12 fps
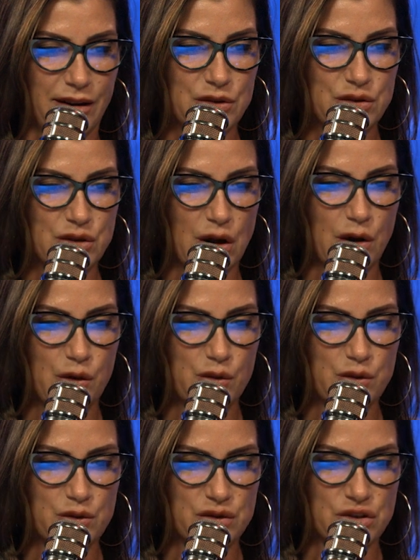So
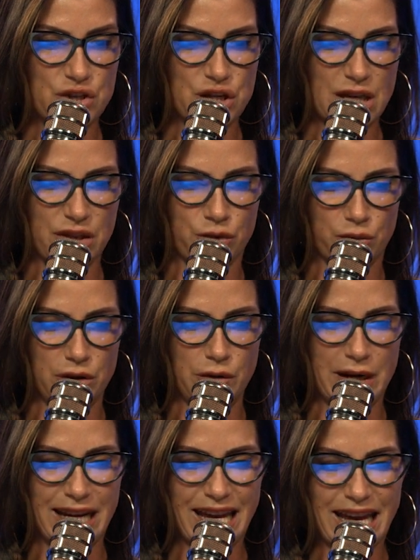she
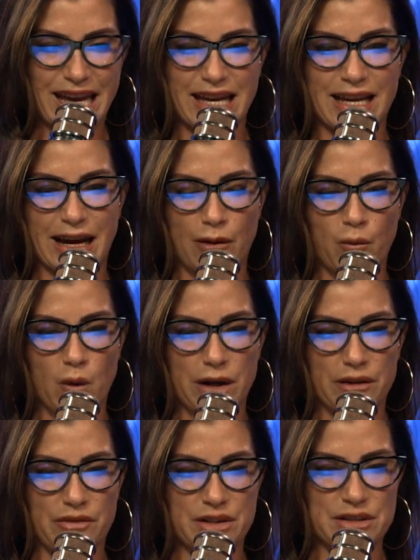threw an egg at one
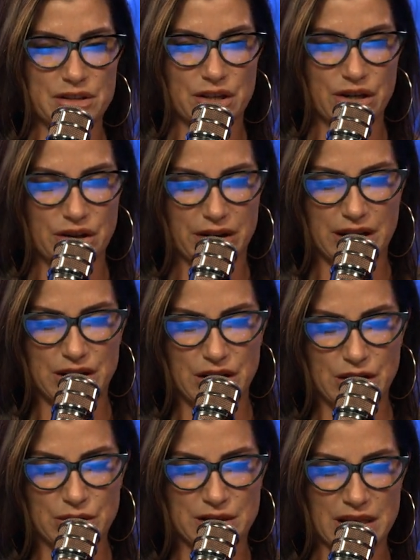of the security
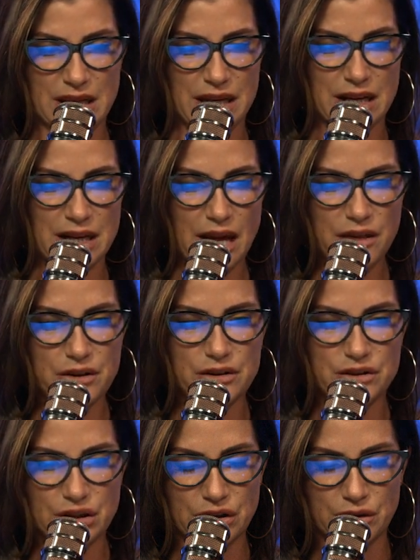dudes, and then another
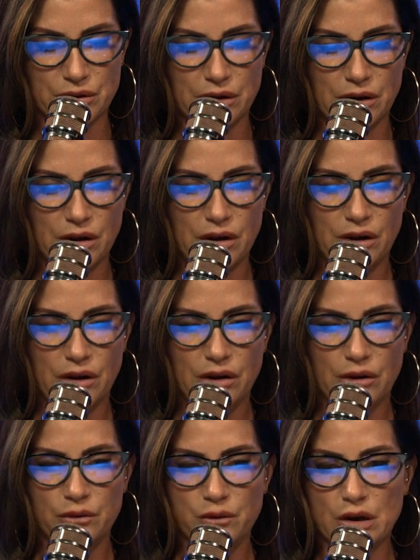dude
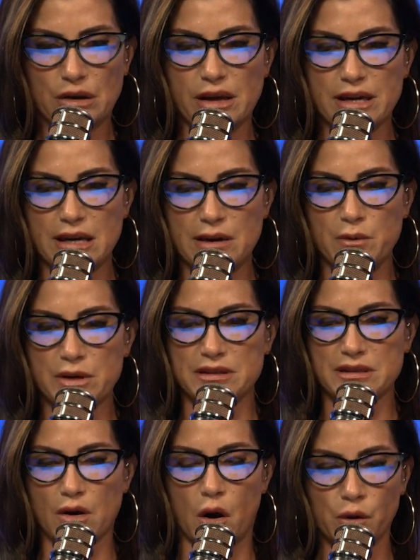who looked like he
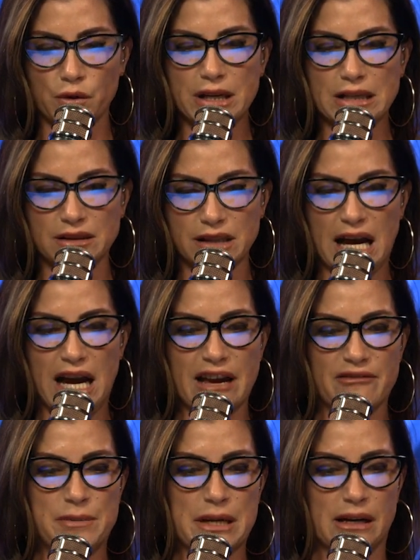was only
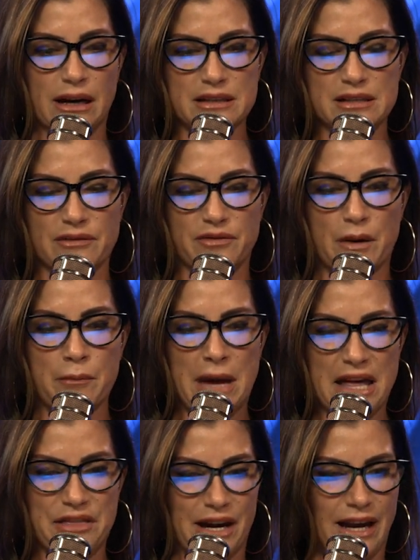alive because of a
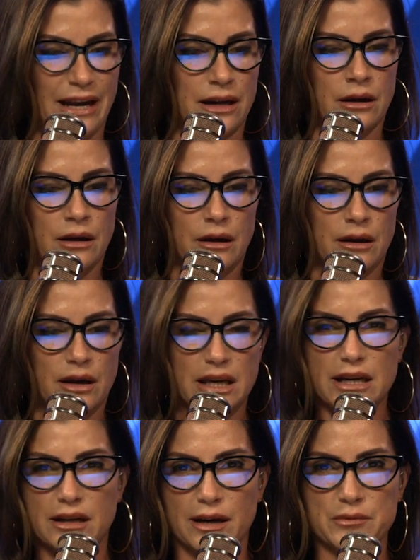meth high.
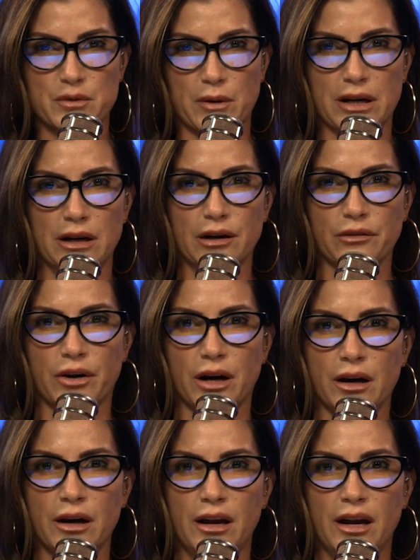He comes running
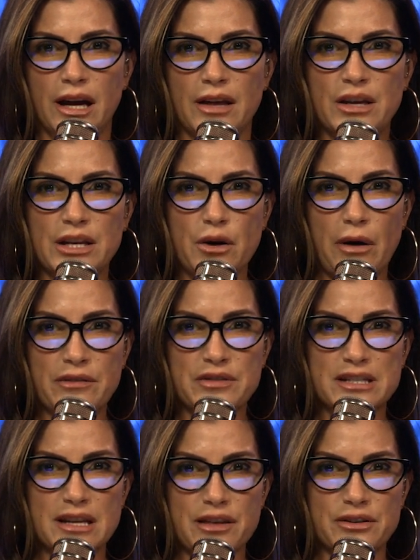over. And then you have
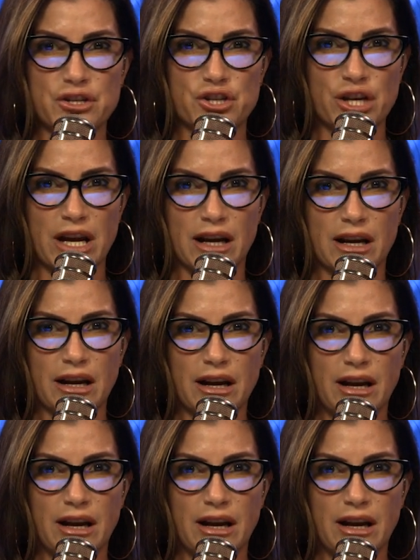this other chick